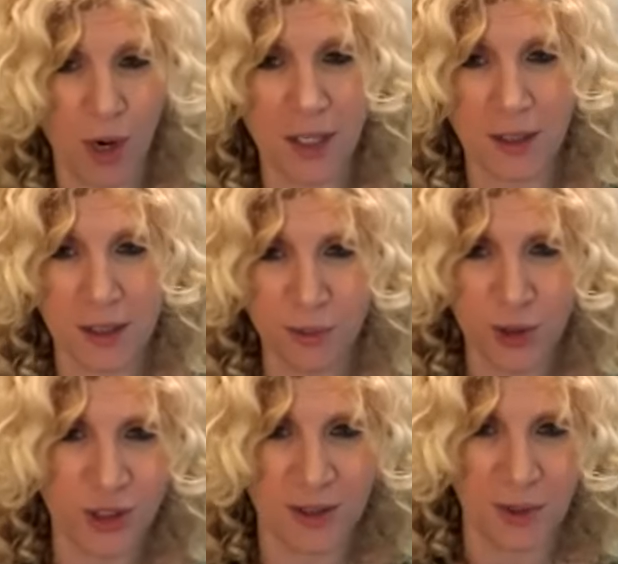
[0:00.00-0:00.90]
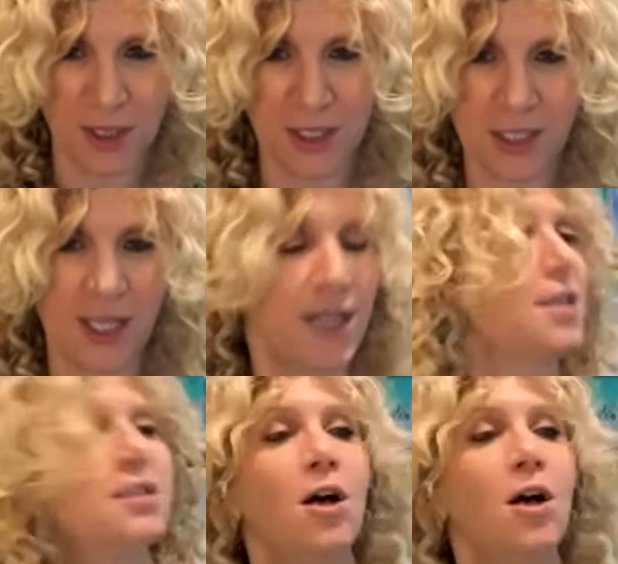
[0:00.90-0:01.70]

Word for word: broccoli, which is really exciting.